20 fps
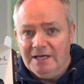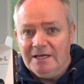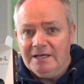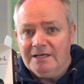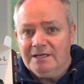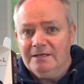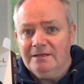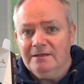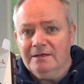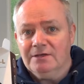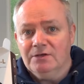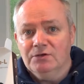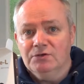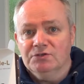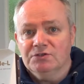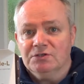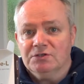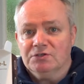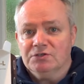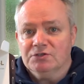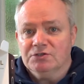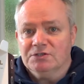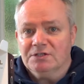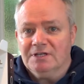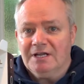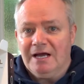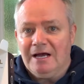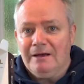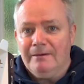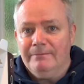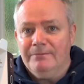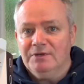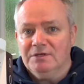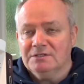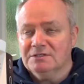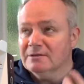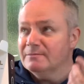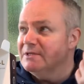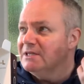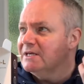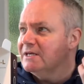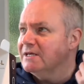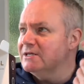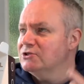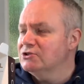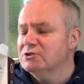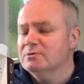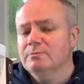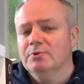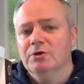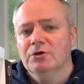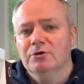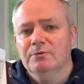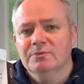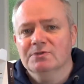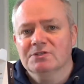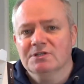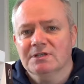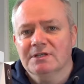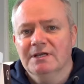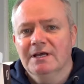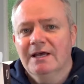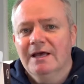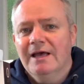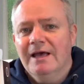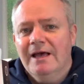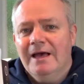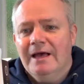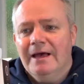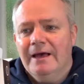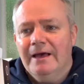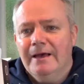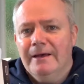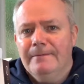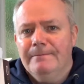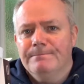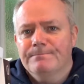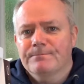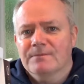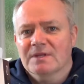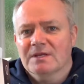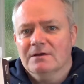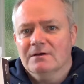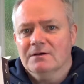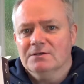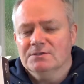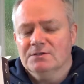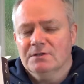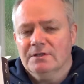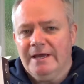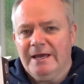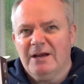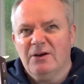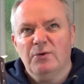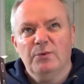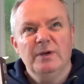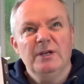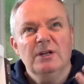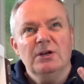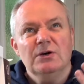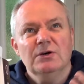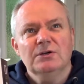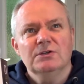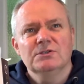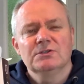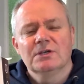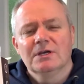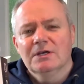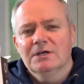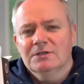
Either using it just in ambient. I'm in the kitchen purposely because of the echoey noise.